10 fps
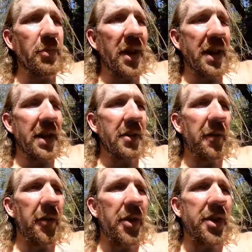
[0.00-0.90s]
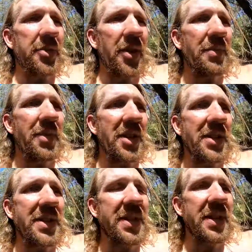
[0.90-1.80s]
1 hour, 43
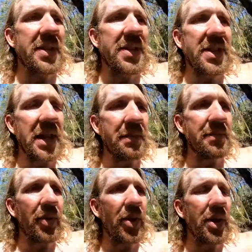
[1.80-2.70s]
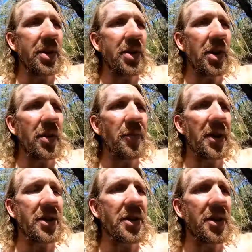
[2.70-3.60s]
minutes,
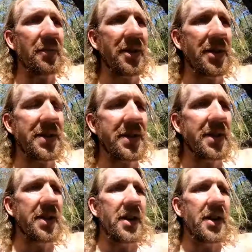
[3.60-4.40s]
10.91 kilometers,